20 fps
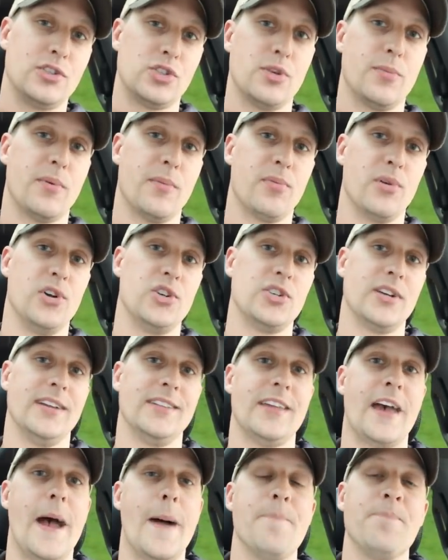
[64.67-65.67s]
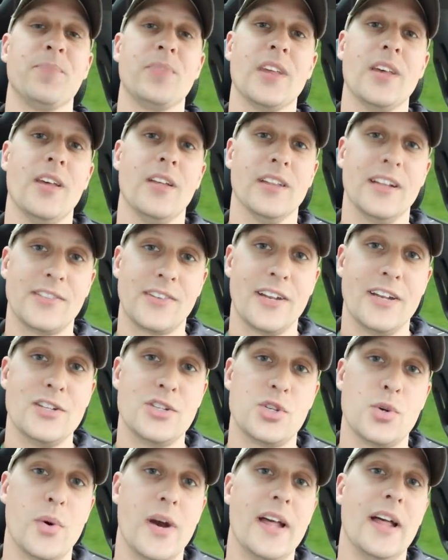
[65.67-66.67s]
Super appreciate that. Let's get
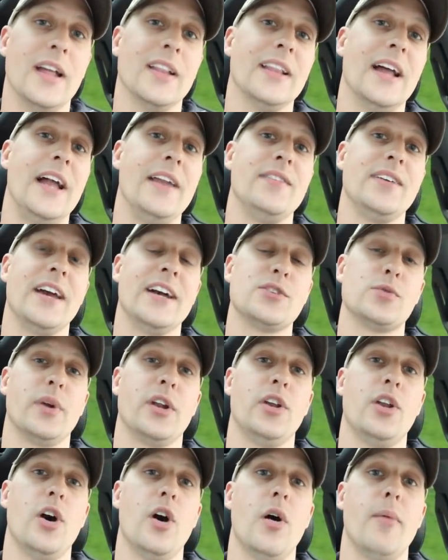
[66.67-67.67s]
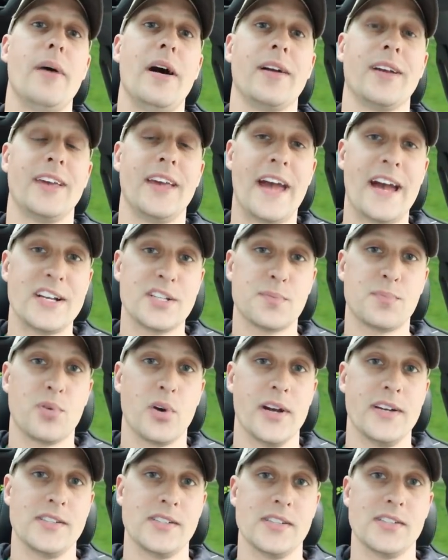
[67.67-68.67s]
into it. A lot of you guys wanna know about gas
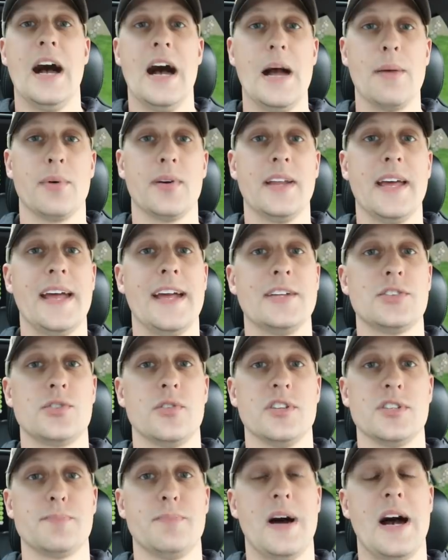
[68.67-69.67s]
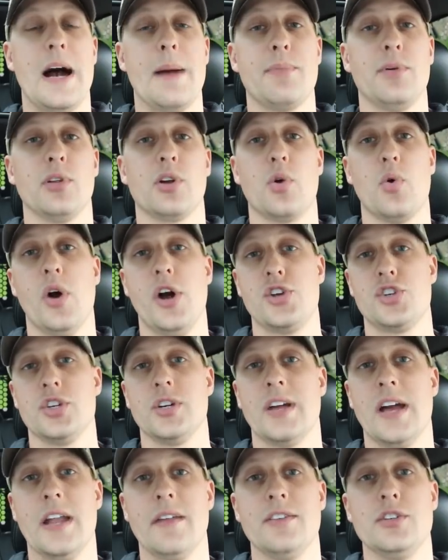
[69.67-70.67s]
prices. I'm gonna answer this popular
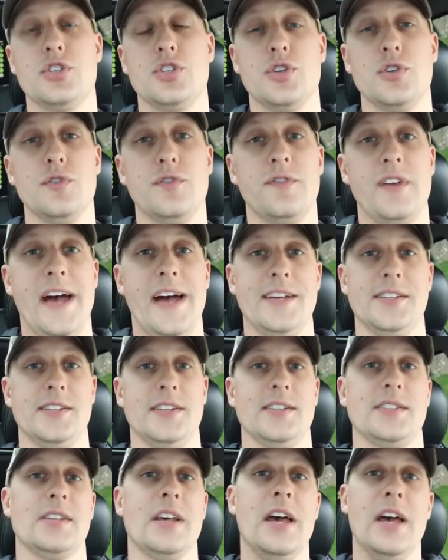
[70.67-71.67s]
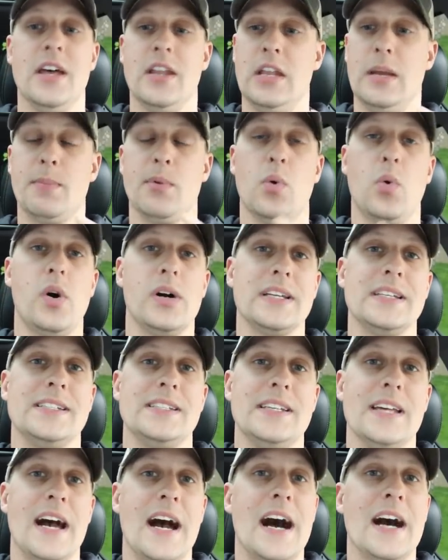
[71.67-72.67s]
question kind of in two facets. Number one is
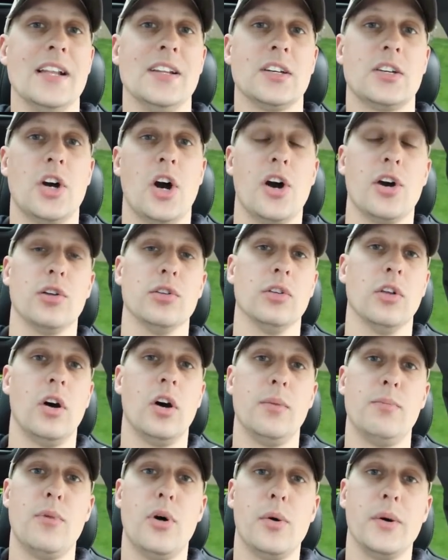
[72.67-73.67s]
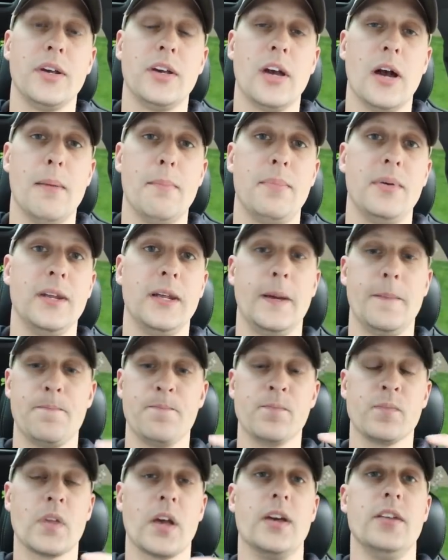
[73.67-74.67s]
the a la carte lawn mowing company,
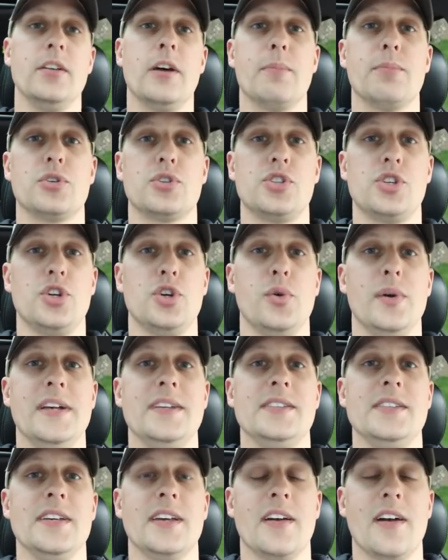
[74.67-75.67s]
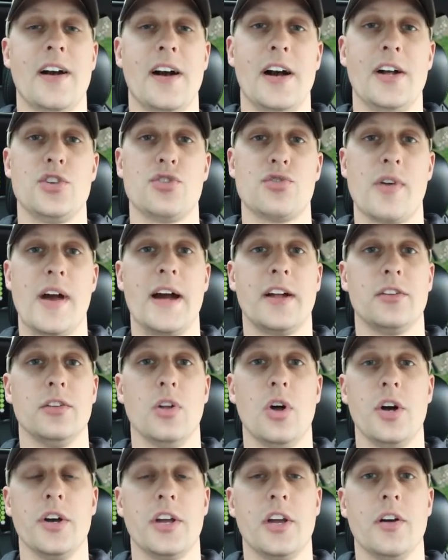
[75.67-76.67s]
and number two is the contract
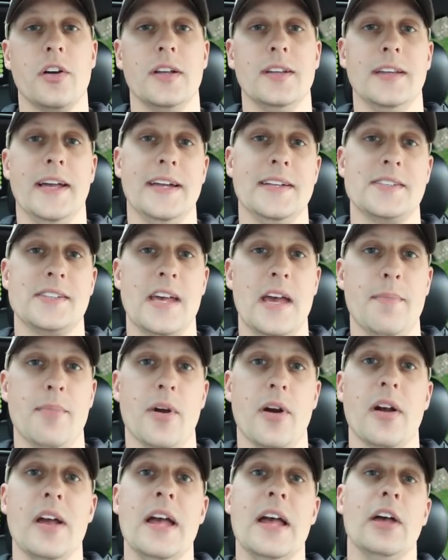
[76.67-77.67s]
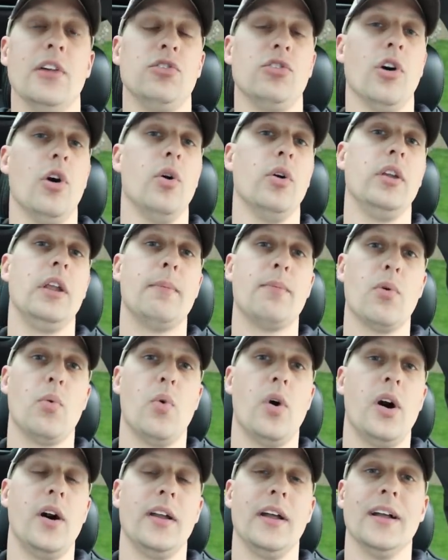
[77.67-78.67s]
lawn care and landscaper. So number
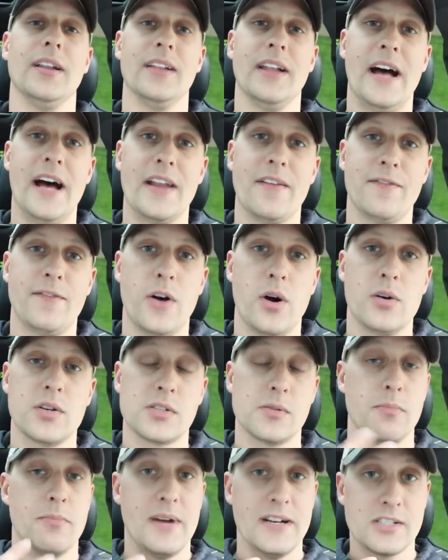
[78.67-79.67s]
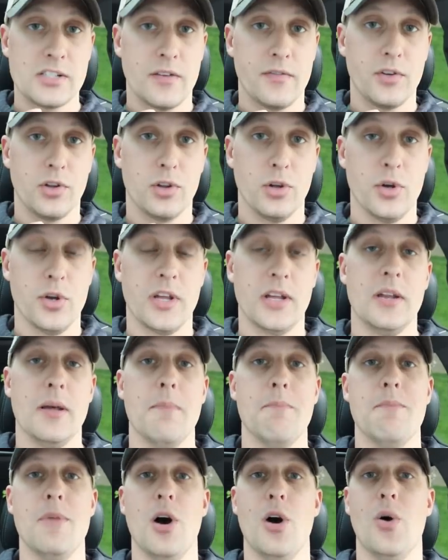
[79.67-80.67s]
one, a lot of folks, myself included,
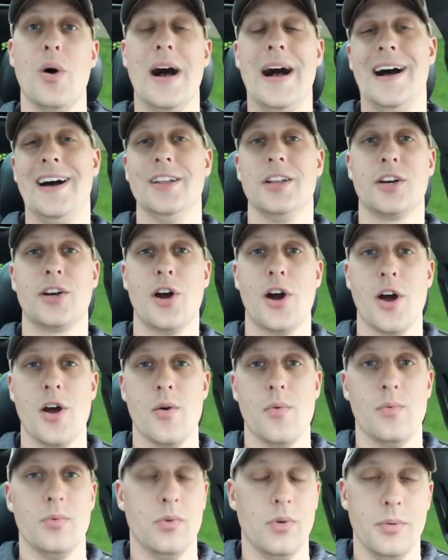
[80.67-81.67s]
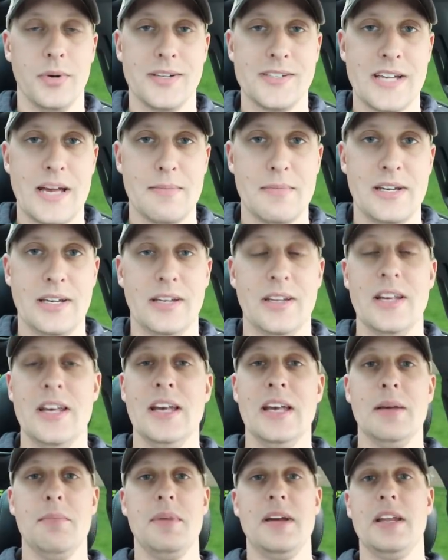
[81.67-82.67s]
mow a la carte. Well, what does that mean?
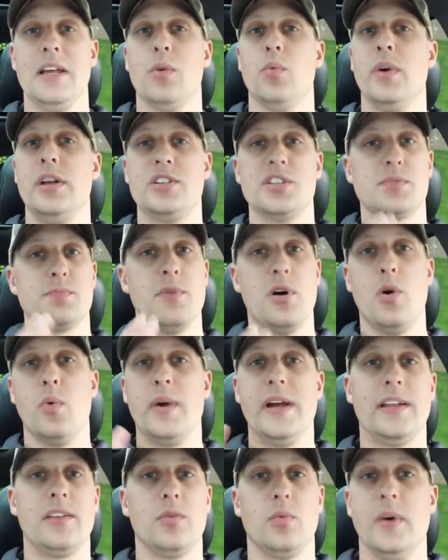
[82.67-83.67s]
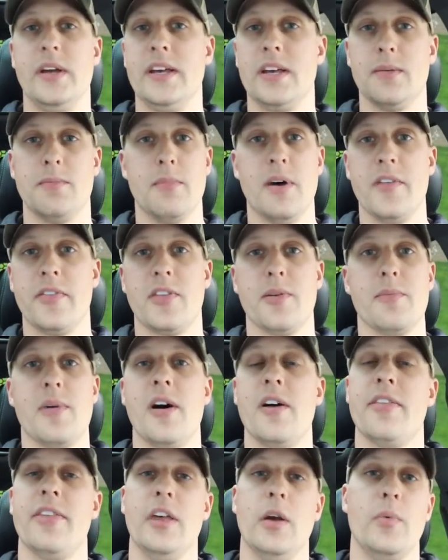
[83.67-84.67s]
Meaning we just mow week to week, month to
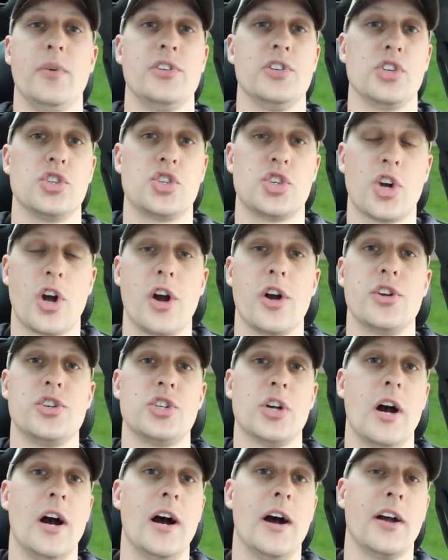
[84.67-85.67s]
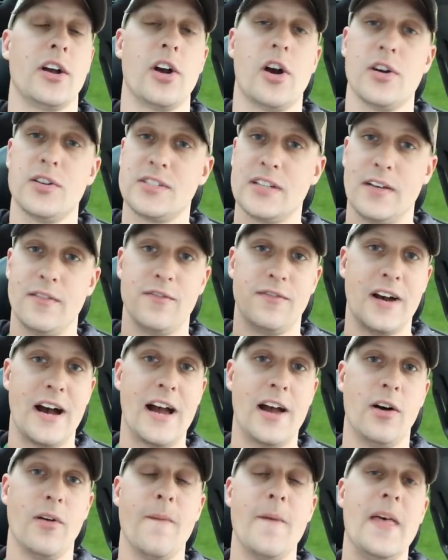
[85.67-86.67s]
month, and we just charge cards on
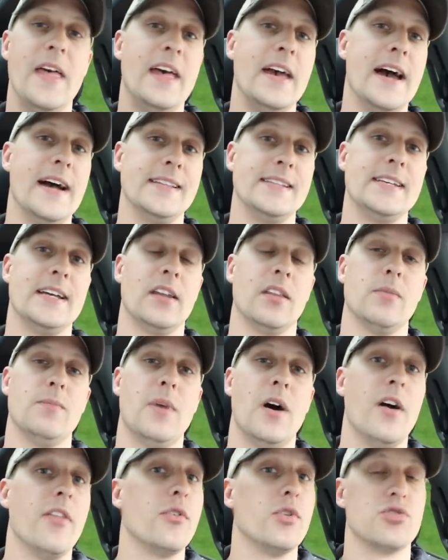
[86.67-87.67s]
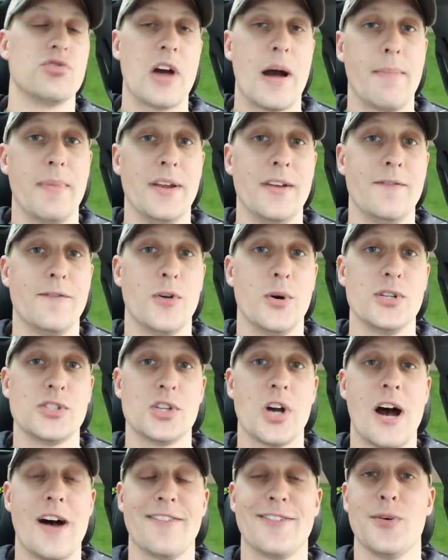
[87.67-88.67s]
file at the end of the month or drop an
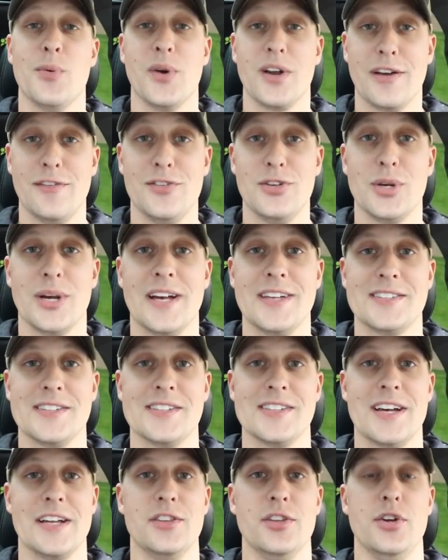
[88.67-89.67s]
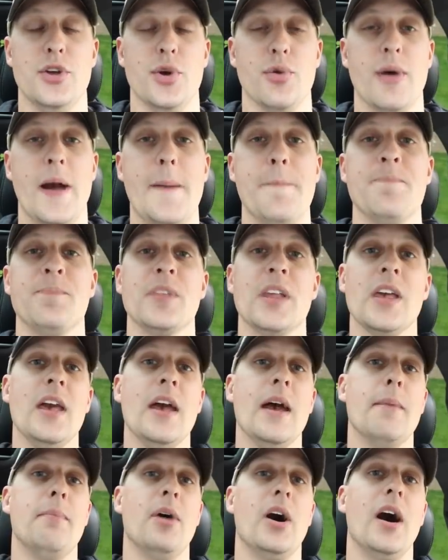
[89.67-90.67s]
invoice off, whatever you guys decide to do, right?
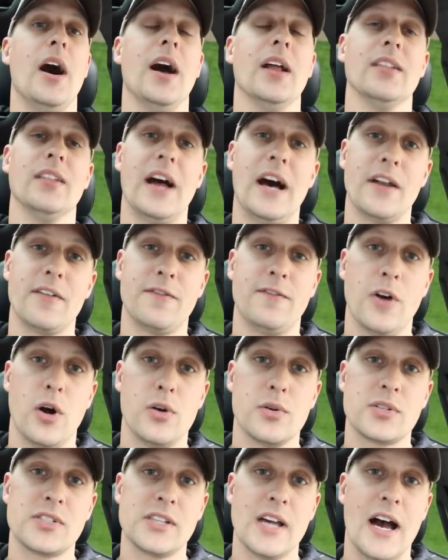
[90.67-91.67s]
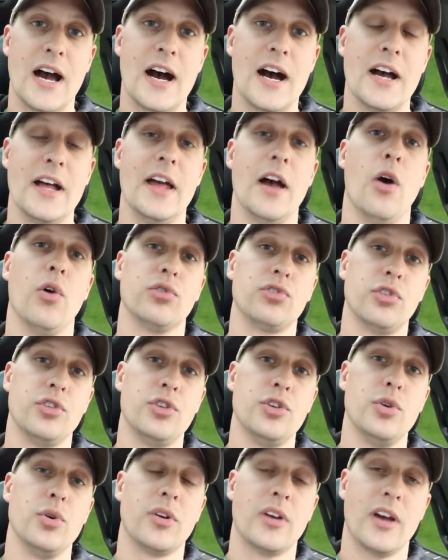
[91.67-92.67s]
But a lot of folks also
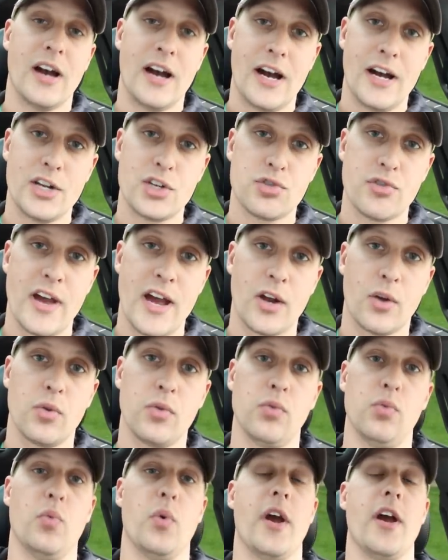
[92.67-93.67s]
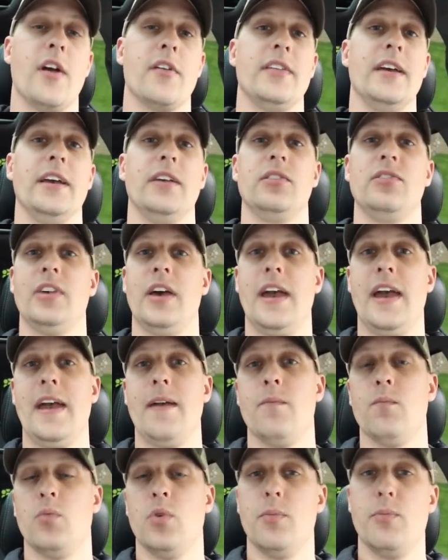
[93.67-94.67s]
do contracts where they say,
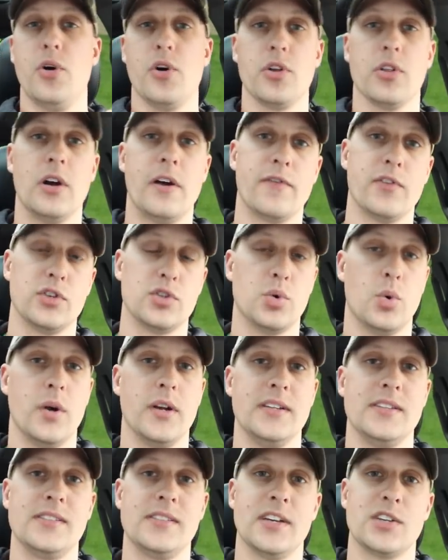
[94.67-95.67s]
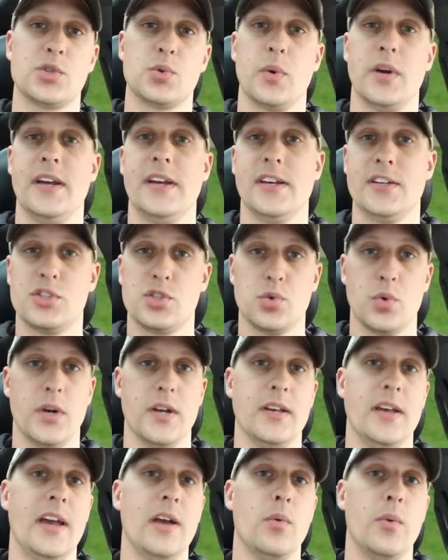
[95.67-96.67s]
hey, we'll mow your lawn for 26 weeks,
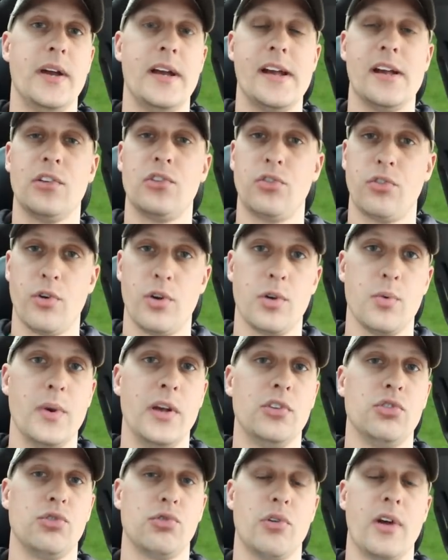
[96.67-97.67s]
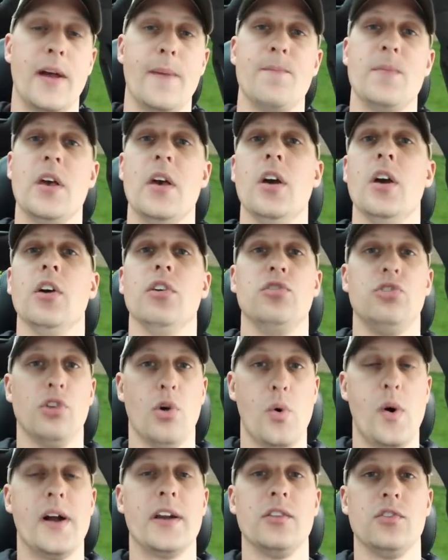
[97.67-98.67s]
28 weeks, 30 weeks straight,
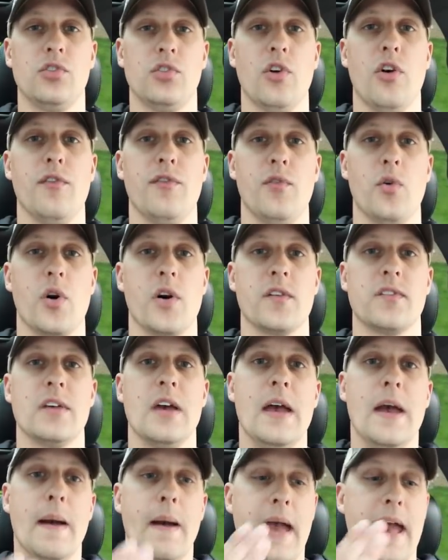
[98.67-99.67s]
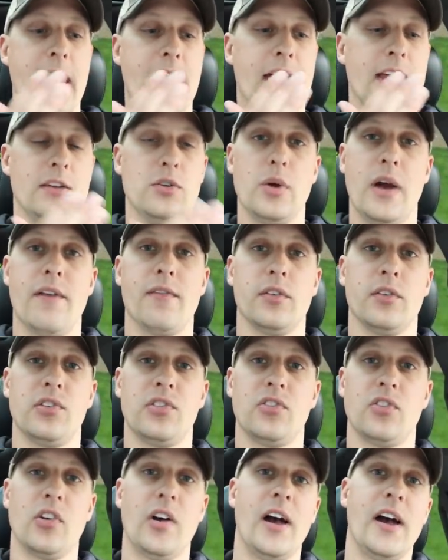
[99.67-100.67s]
so on and so forth. And you have a
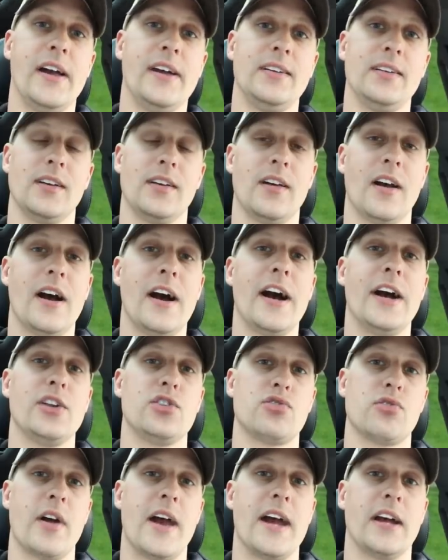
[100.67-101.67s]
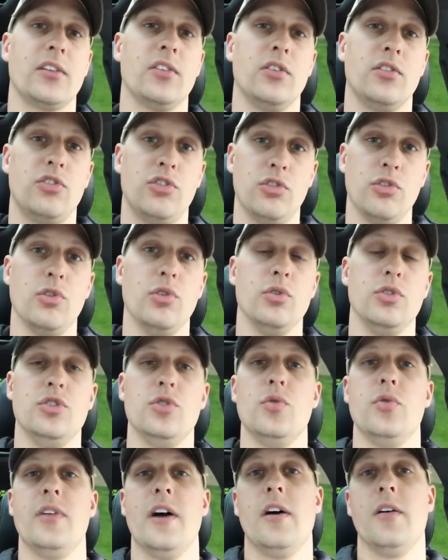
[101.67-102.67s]
signed contract to
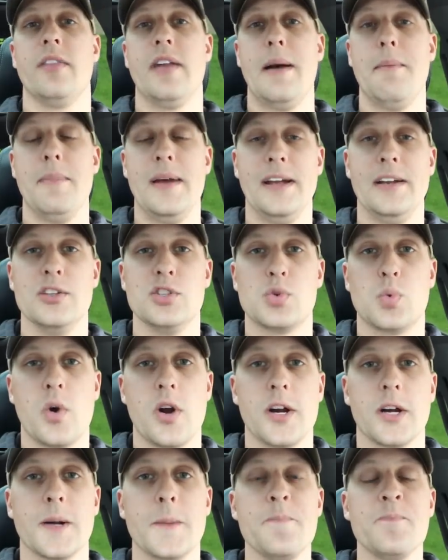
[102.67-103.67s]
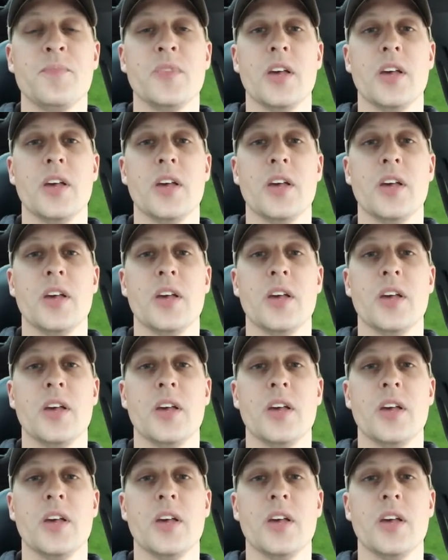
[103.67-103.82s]
do all that maintenance work.